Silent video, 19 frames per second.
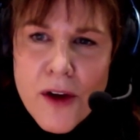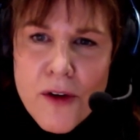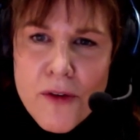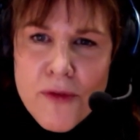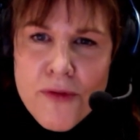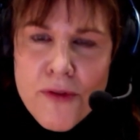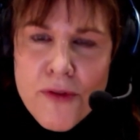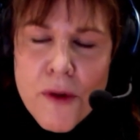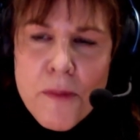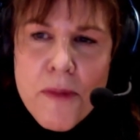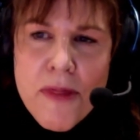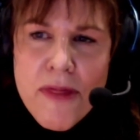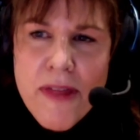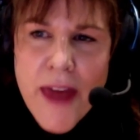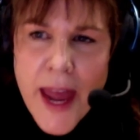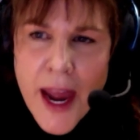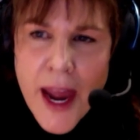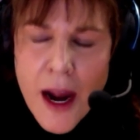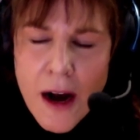from
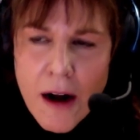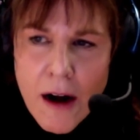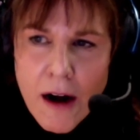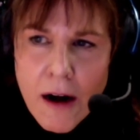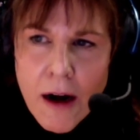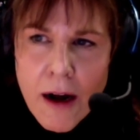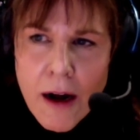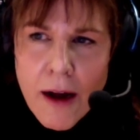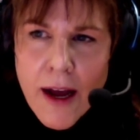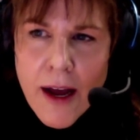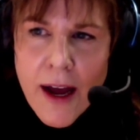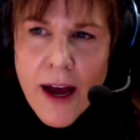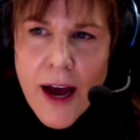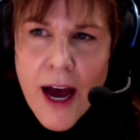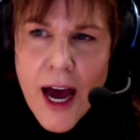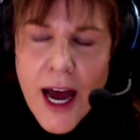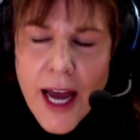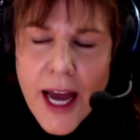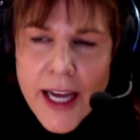there,
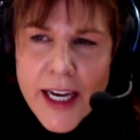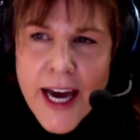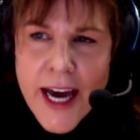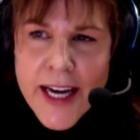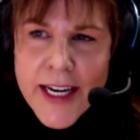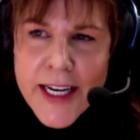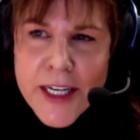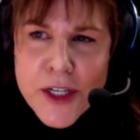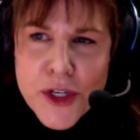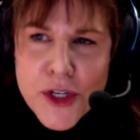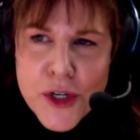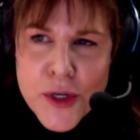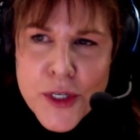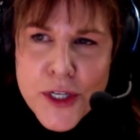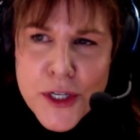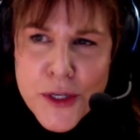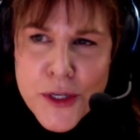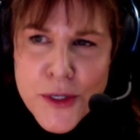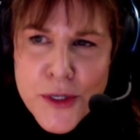I got
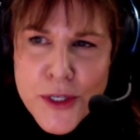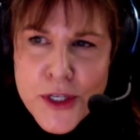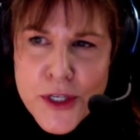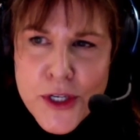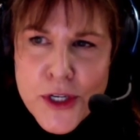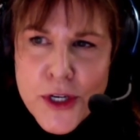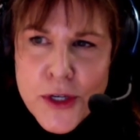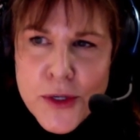introduced